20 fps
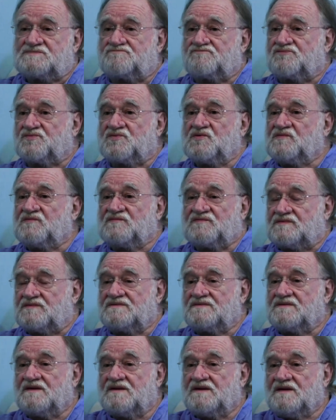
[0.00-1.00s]

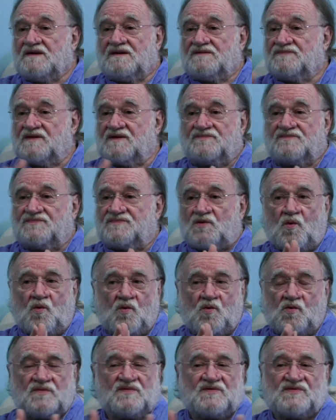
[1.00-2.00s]
proven that
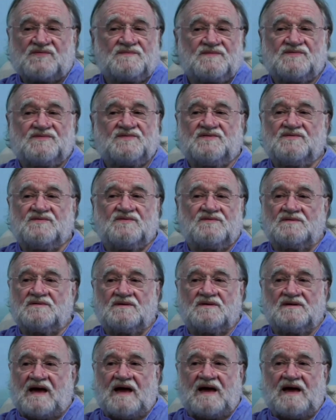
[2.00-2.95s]
all this material,